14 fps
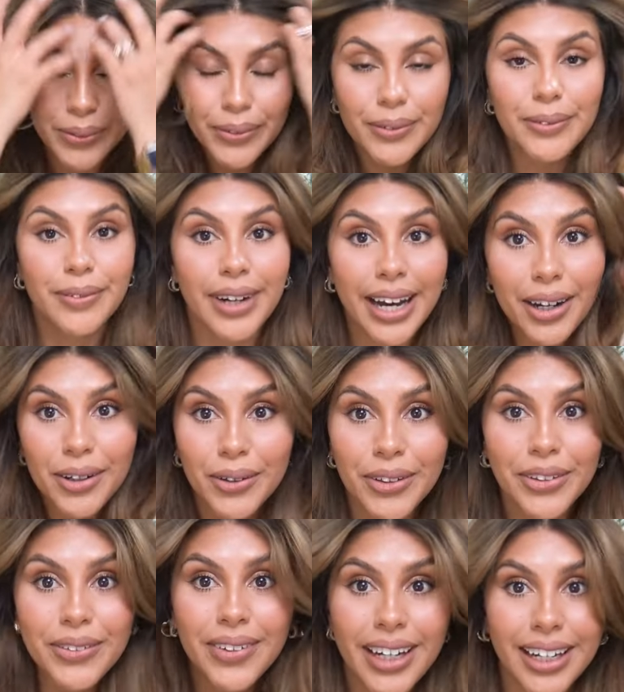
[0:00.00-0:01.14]
Wow,
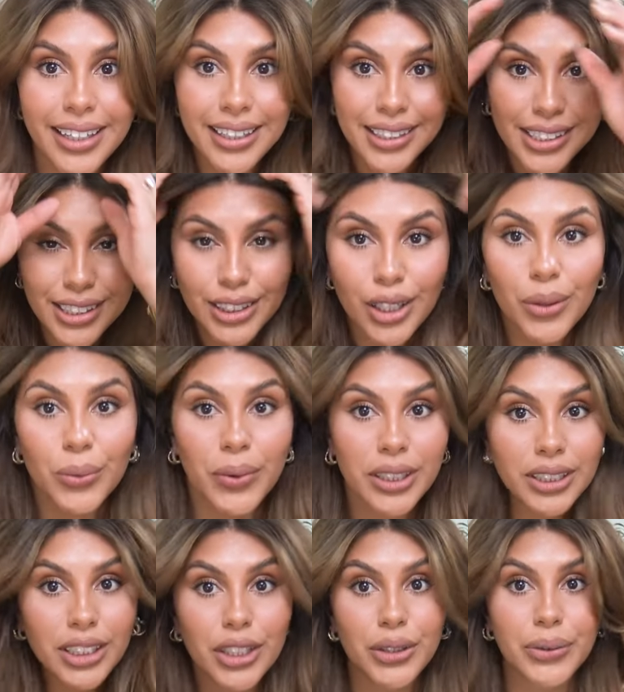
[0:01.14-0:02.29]
you guys, what
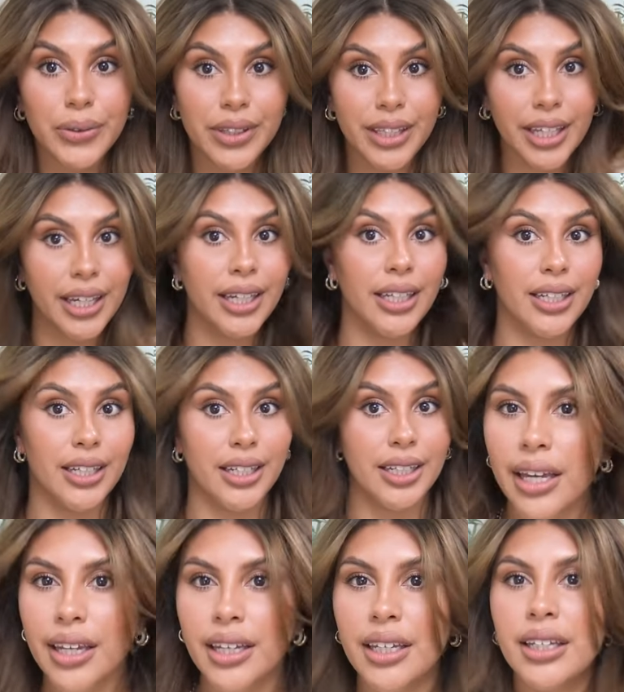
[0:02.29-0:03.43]
do you think?
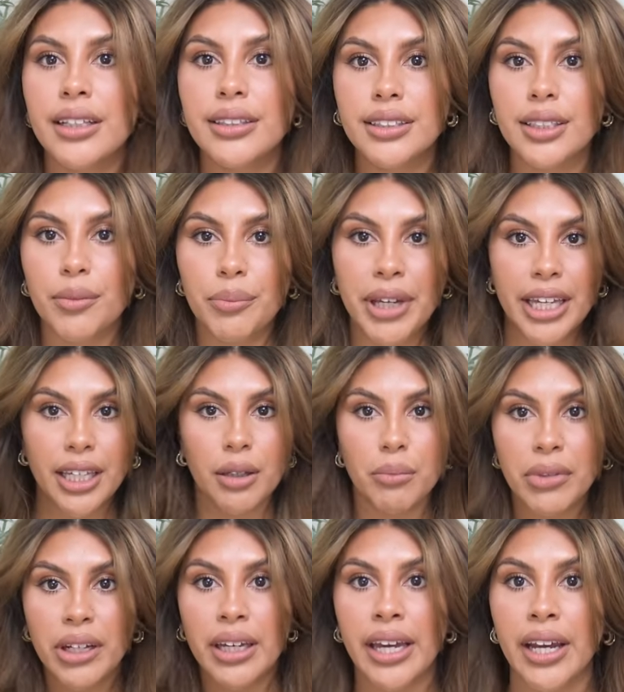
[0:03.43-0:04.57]
It's making
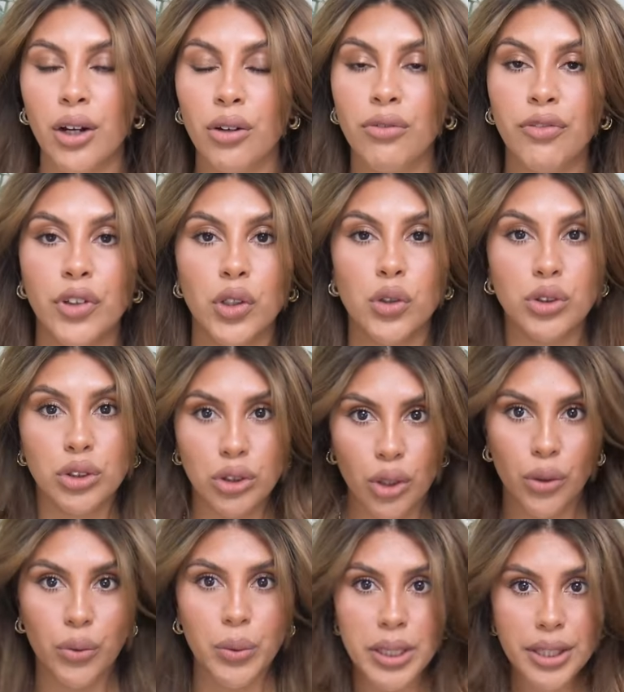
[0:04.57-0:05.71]
my hair feel
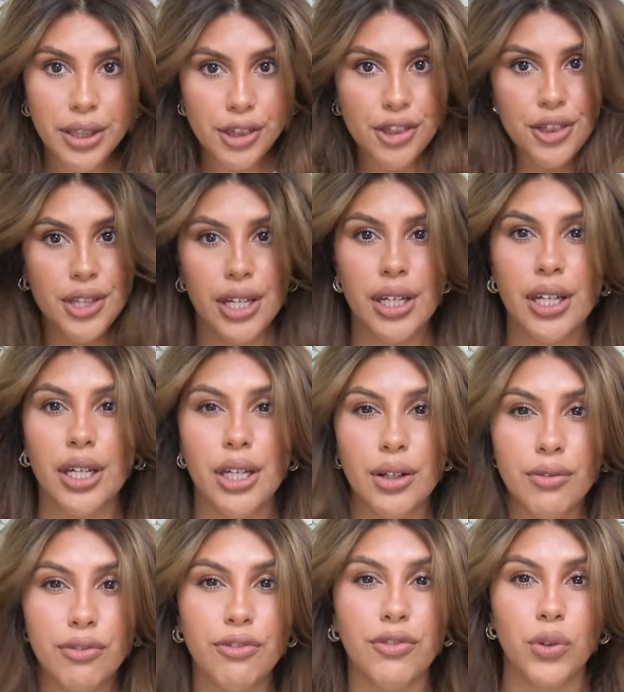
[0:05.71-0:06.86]
so thick
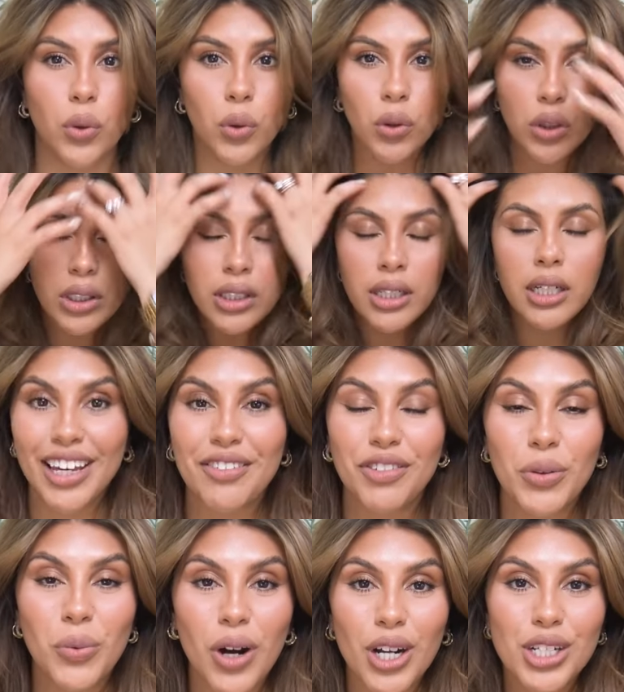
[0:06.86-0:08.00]
and full. If
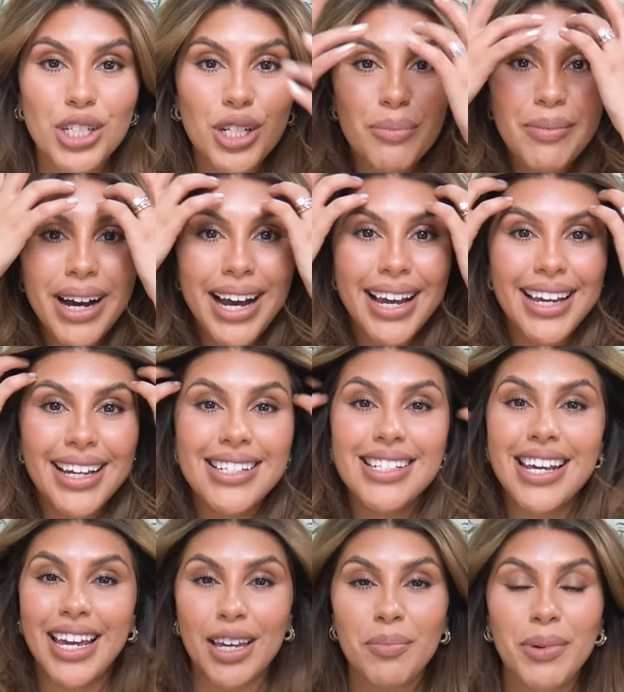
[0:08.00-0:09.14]
you watched my
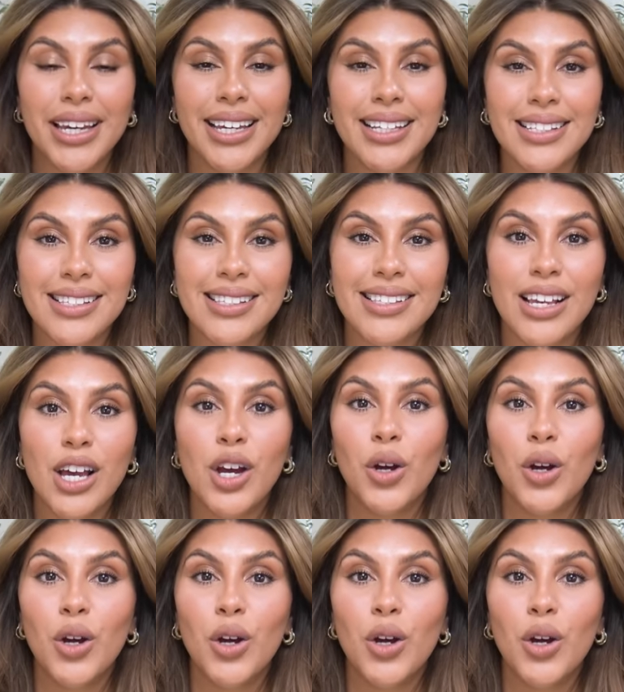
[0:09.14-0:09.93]
tape ends